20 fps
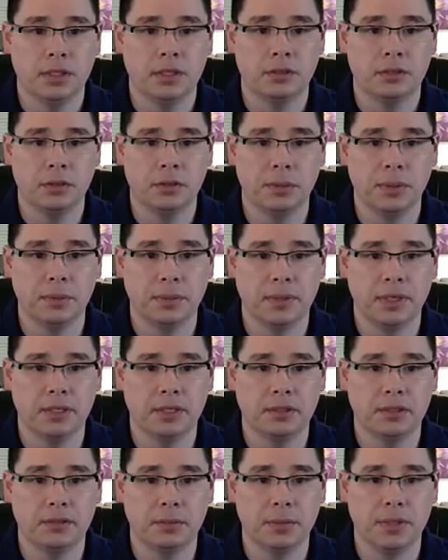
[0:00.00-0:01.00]
3 big
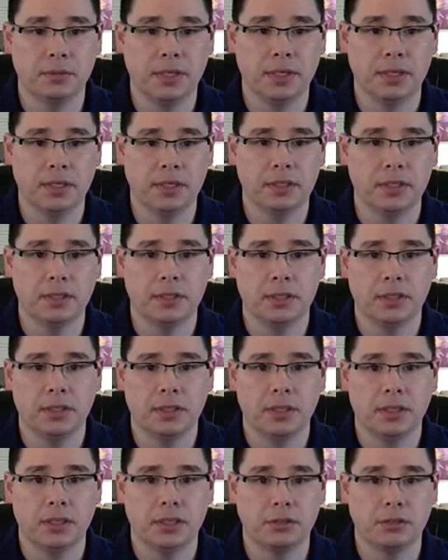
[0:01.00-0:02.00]
blinds from here,
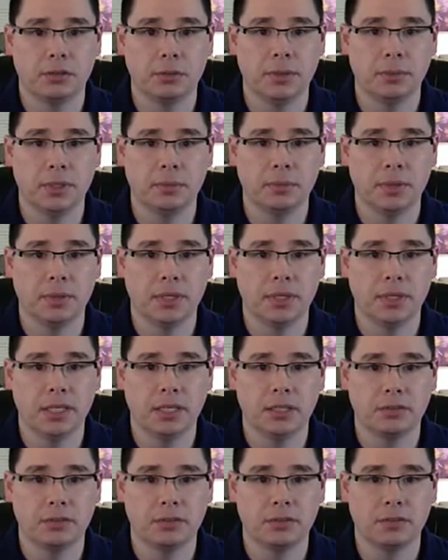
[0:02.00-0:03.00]
3 big
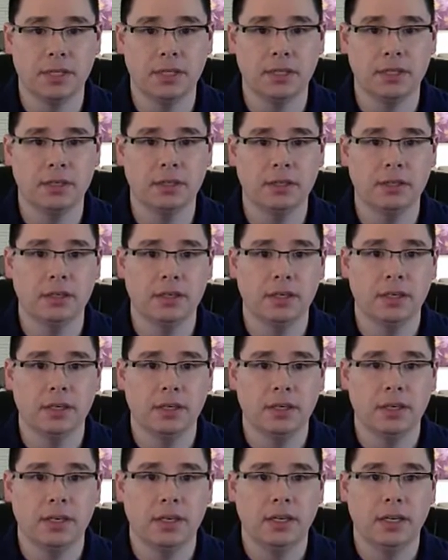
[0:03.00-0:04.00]
blinds from here.
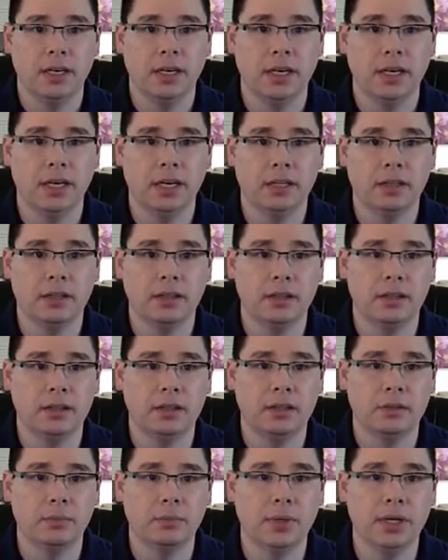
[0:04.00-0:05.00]

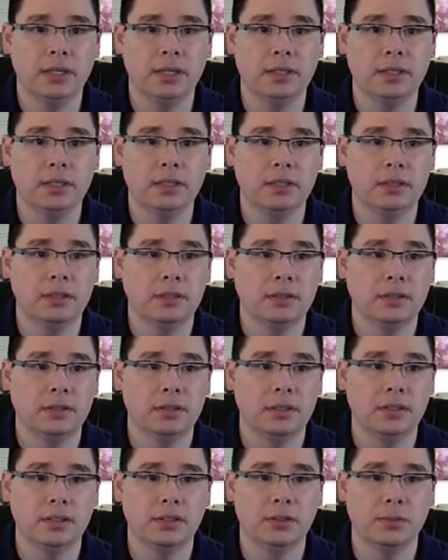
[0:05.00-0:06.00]
At the button
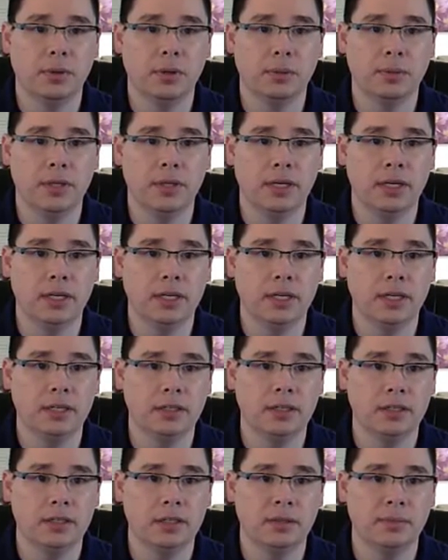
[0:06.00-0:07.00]
to the small blind,
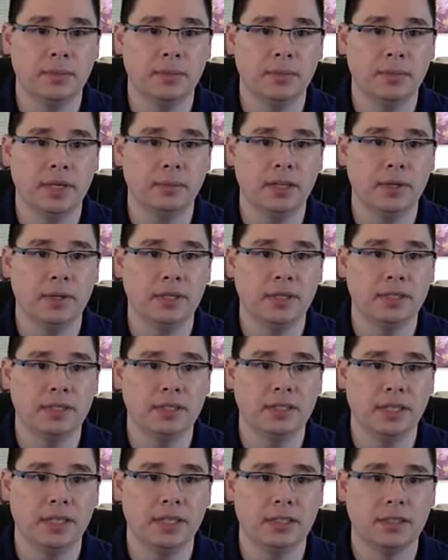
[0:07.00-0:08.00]
depending upon the
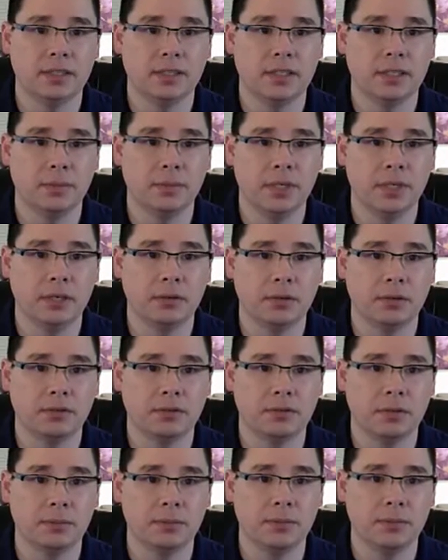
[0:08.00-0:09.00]
stakes, it's going to be anywhere
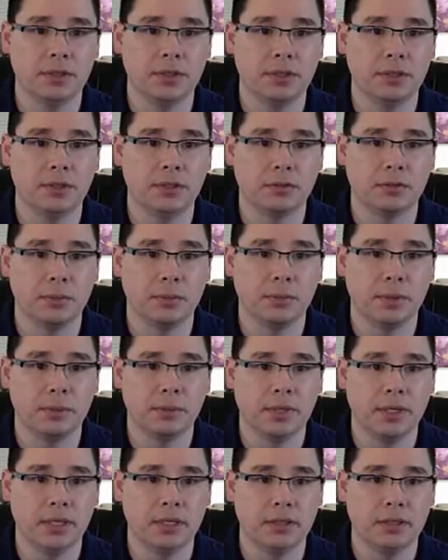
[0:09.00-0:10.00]
from 2 to 3 big
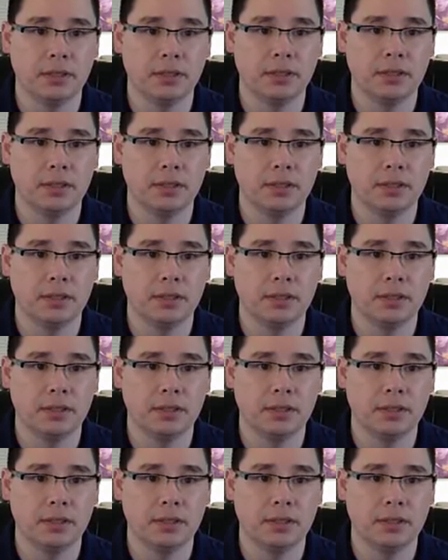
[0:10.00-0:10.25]
blinds.